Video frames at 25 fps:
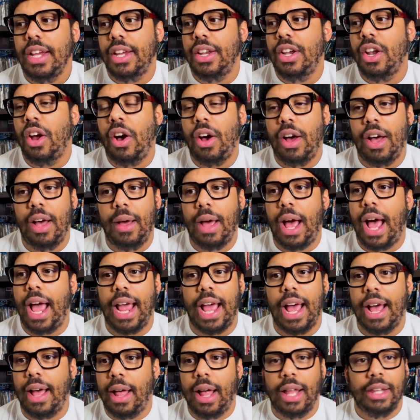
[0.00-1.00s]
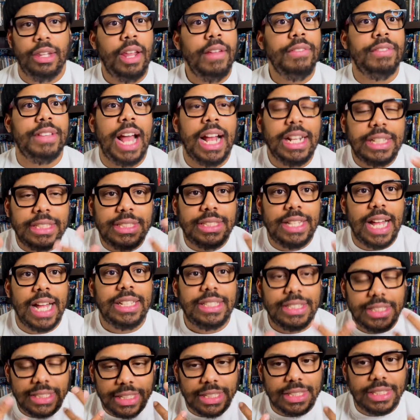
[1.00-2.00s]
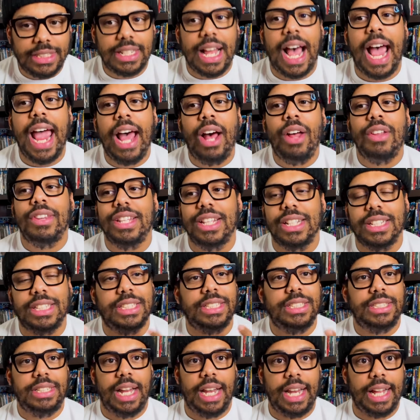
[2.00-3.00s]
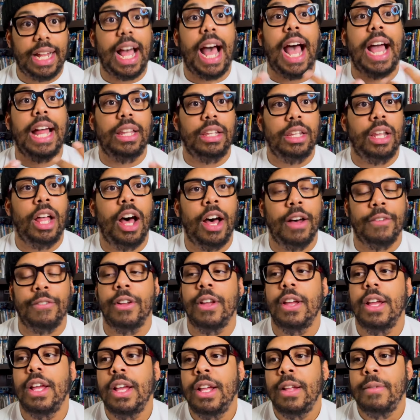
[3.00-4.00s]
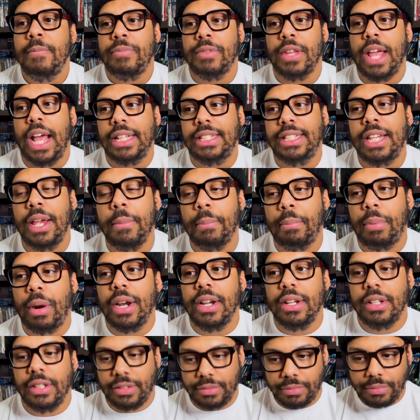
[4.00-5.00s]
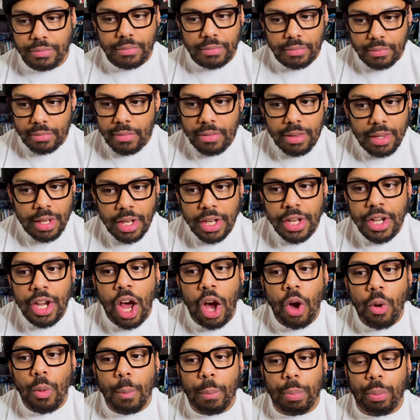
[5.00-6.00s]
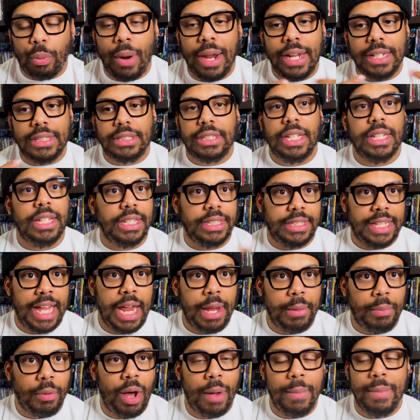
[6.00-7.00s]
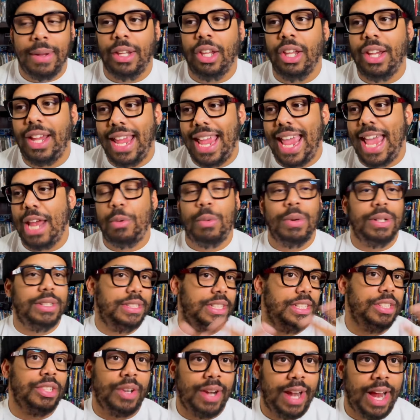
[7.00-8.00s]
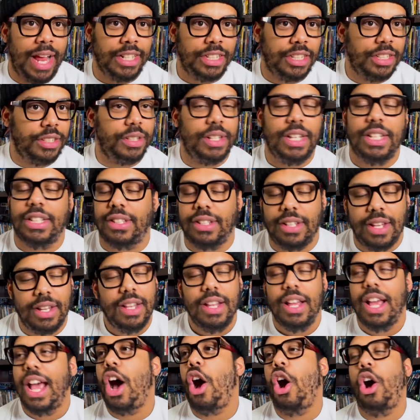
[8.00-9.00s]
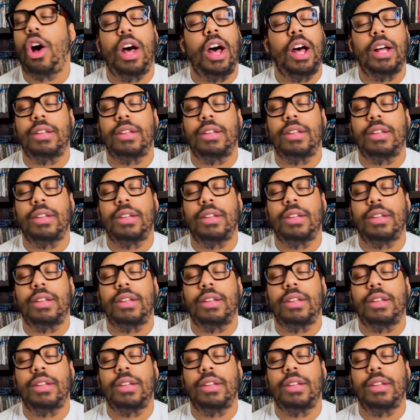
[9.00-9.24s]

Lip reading: You know, I love that's the style, the aesthetic I love that Tim Burton, you know, brings to the table. I mean, look at Edward Scissorhands. It's a